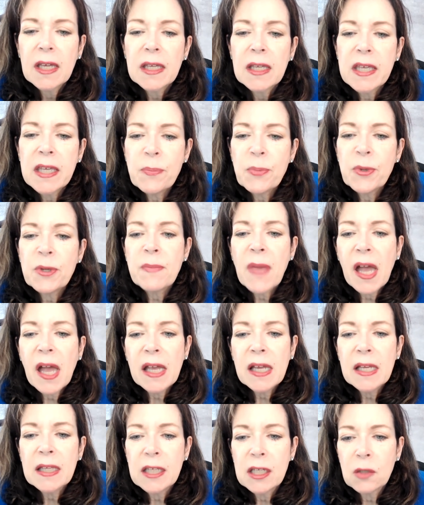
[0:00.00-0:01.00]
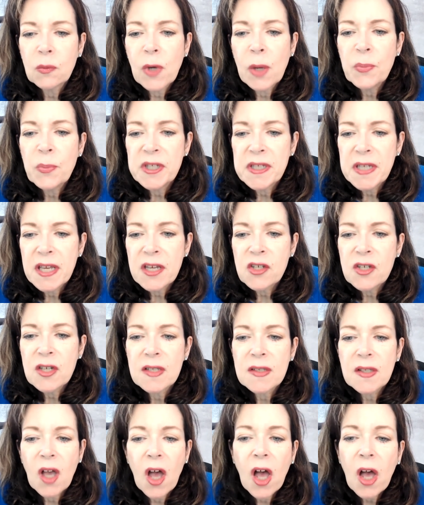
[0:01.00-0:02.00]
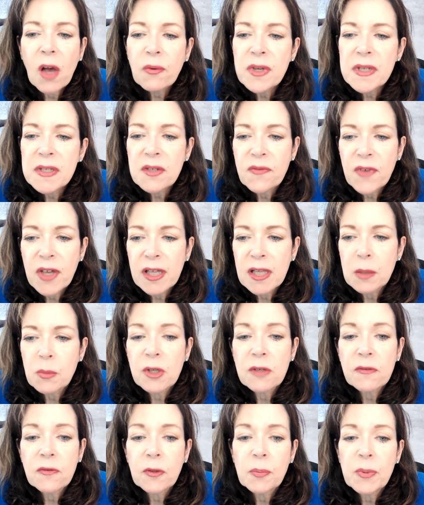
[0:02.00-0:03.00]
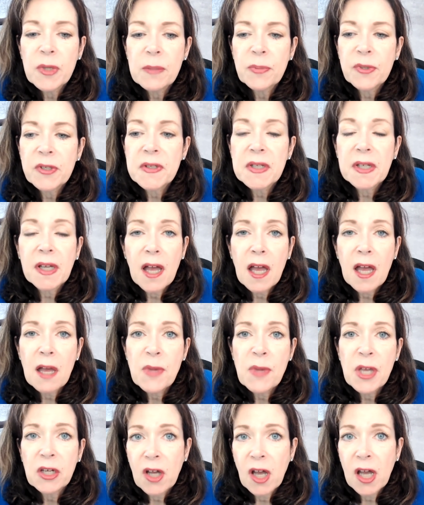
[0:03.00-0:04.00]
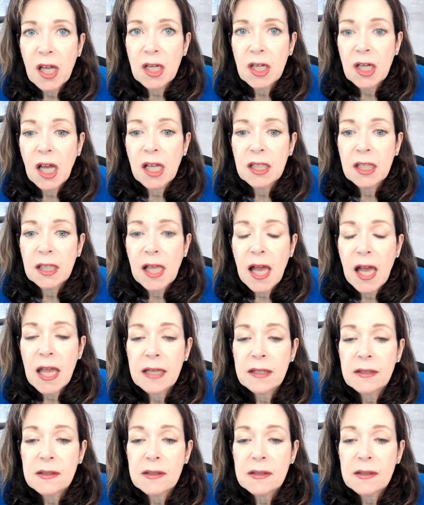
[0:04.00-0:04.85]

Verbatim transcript: Keep in mind that your reputation is always available for people to comment on online.